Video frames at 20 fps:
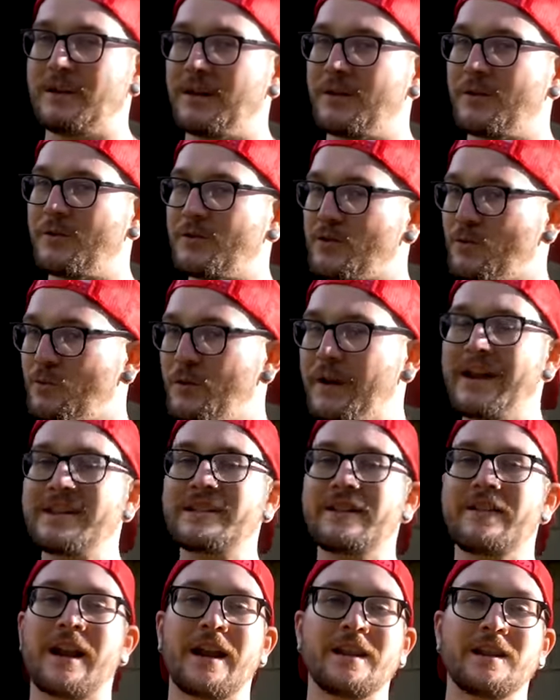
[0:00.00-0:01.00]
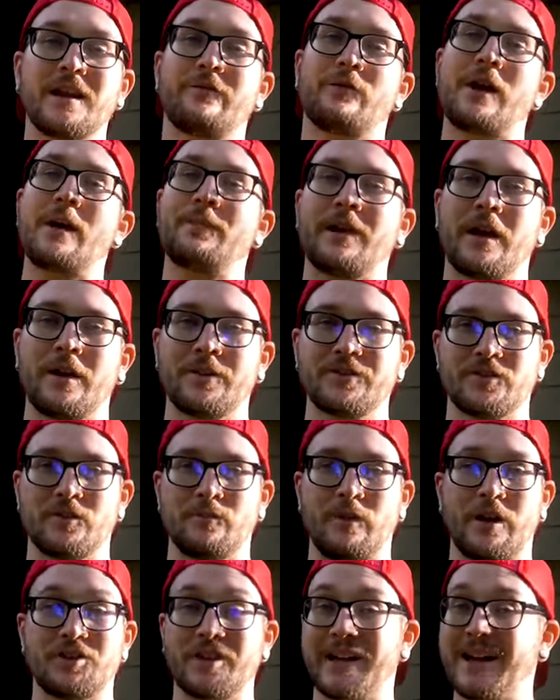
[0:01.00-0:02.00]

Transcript: and there's a reason that I love reptiles so much.